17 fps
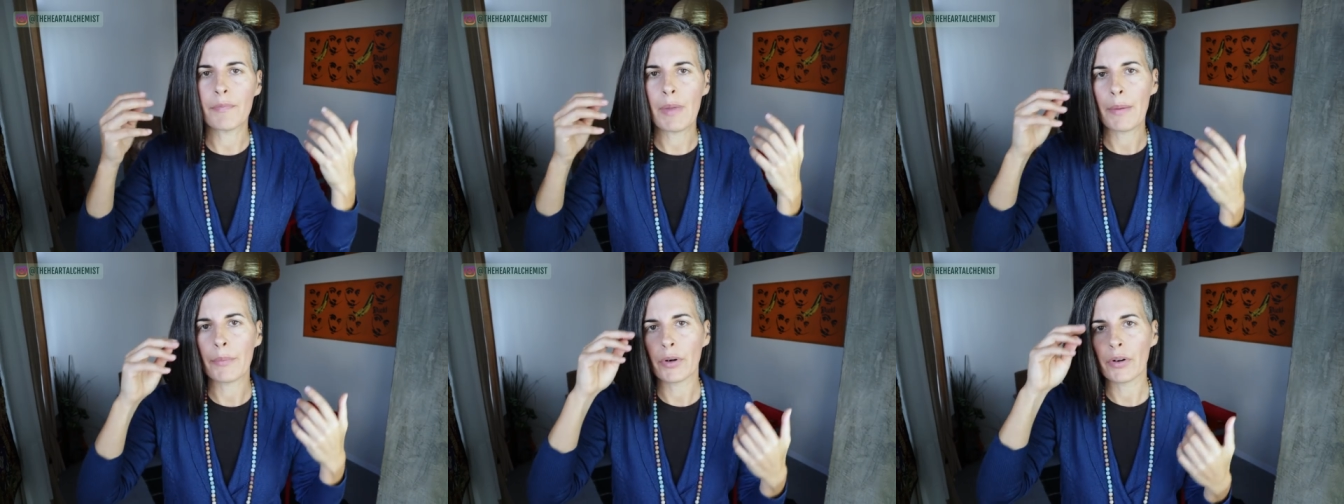
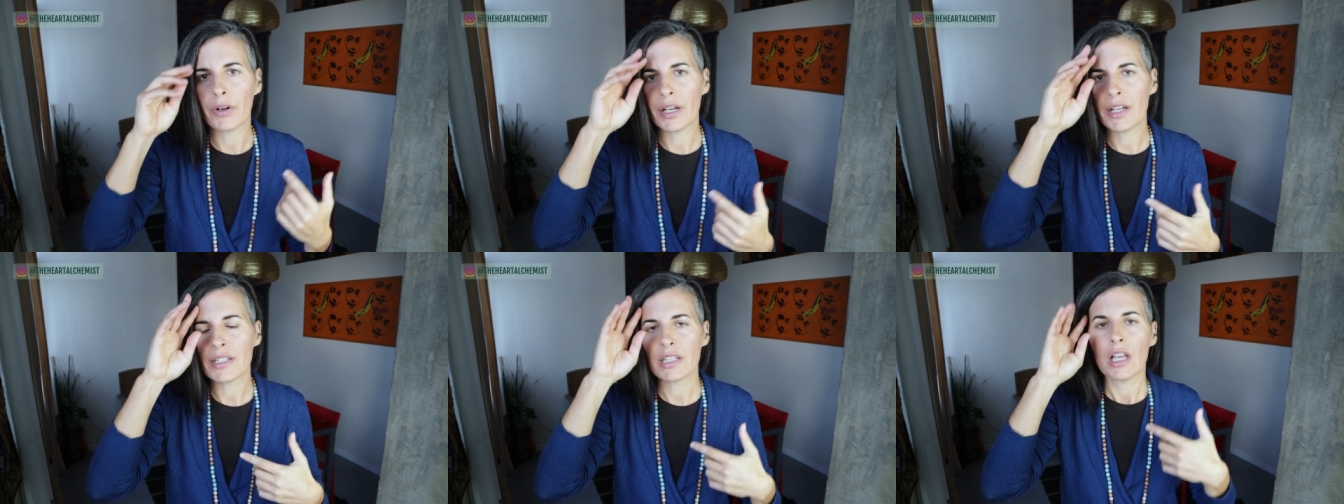
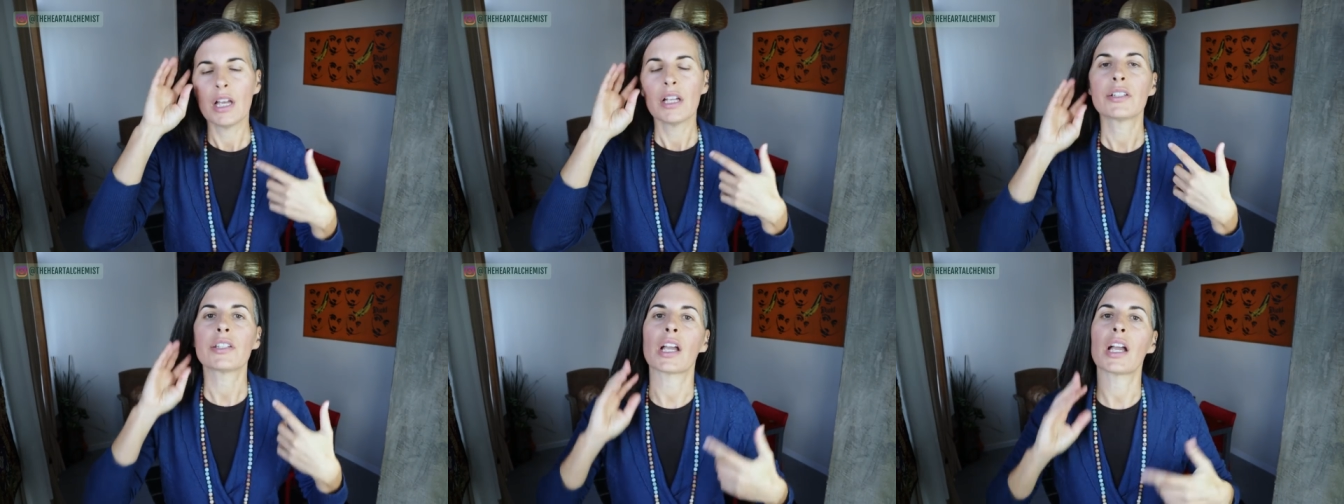memories
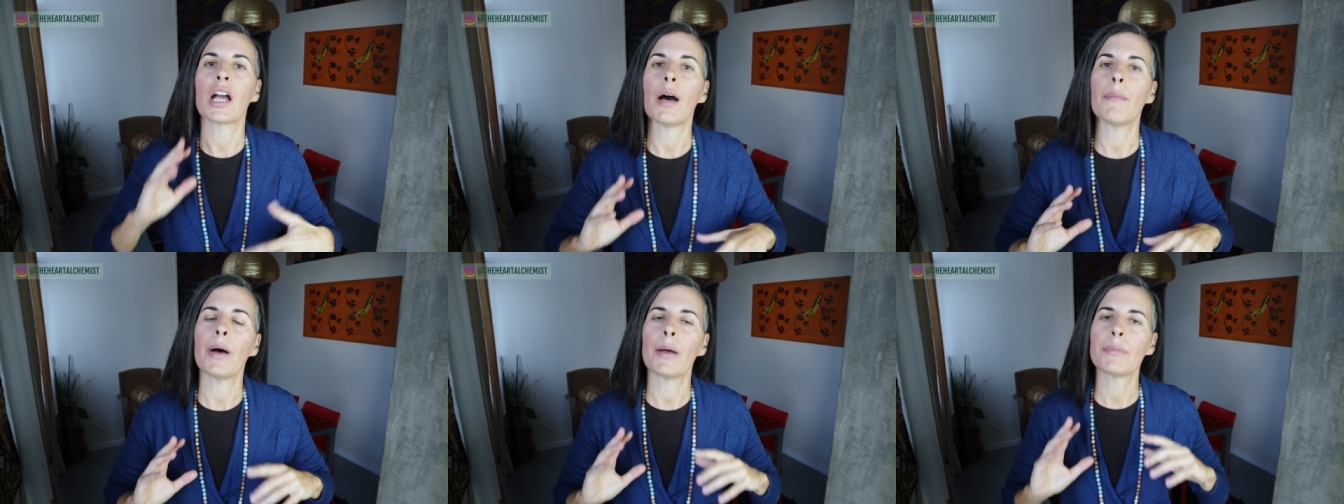to
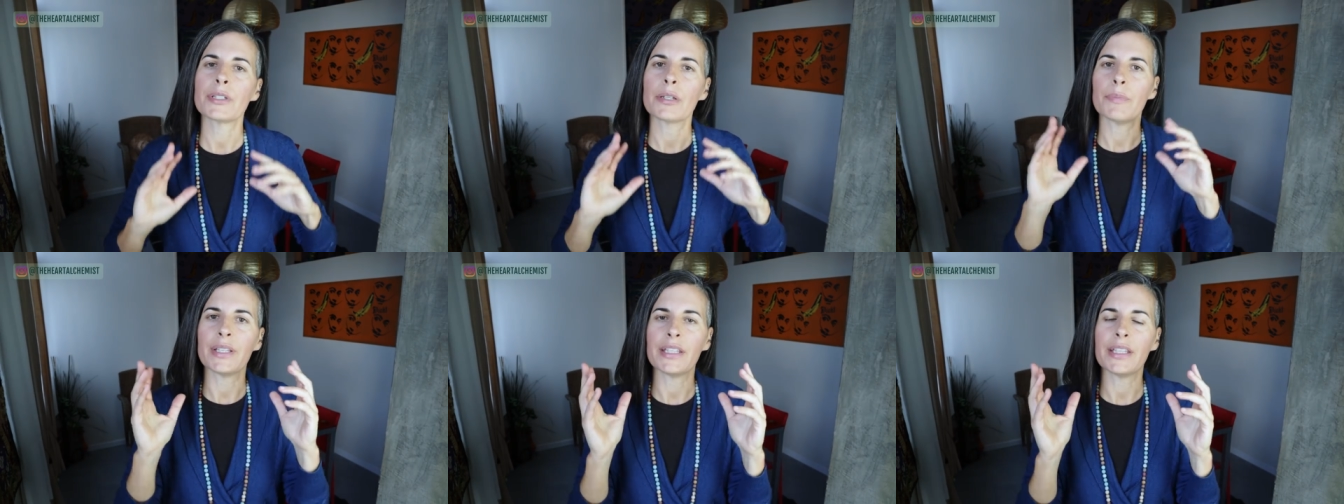come
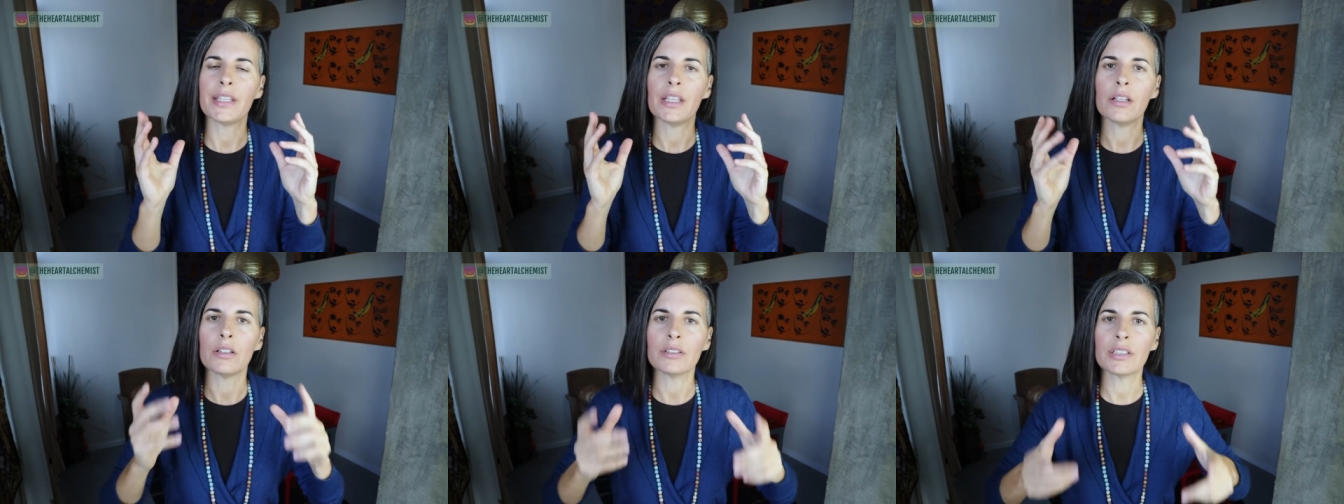up to be
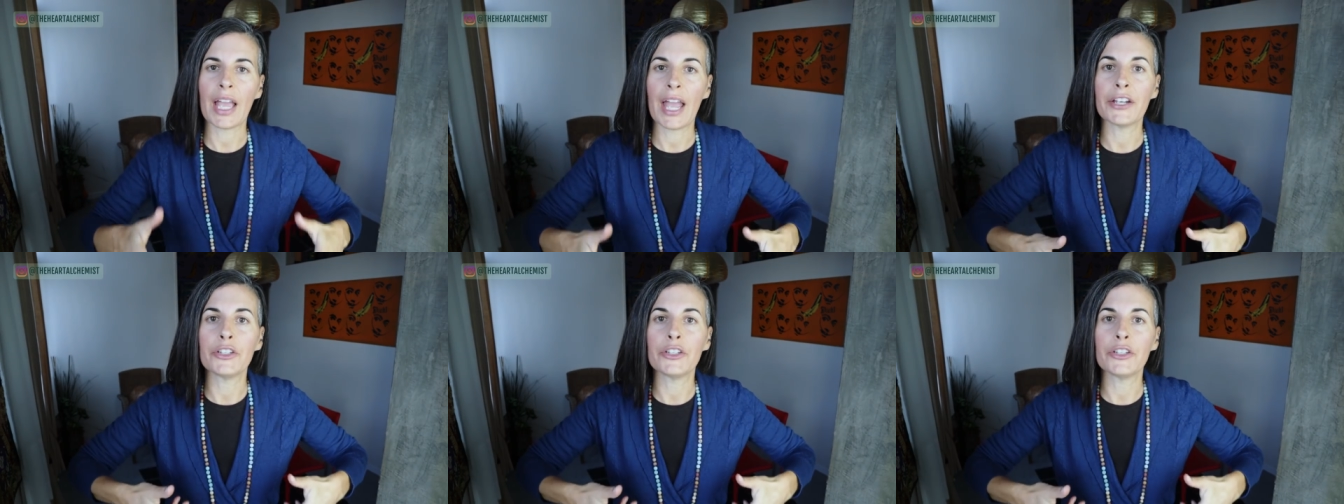healed